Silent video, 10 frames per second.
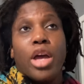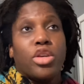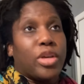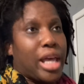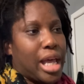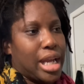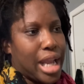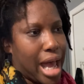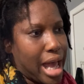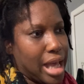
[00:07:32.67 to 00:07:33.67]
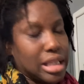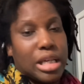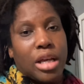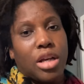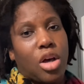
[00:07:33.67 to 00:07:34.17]
You cannot
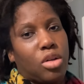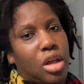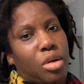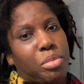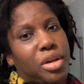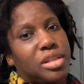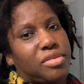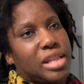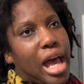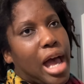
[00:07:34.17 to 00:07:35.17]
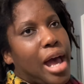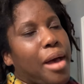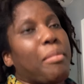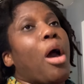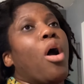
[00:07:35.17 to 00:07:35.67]
go long periods of
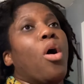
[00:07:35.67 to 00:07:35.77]
time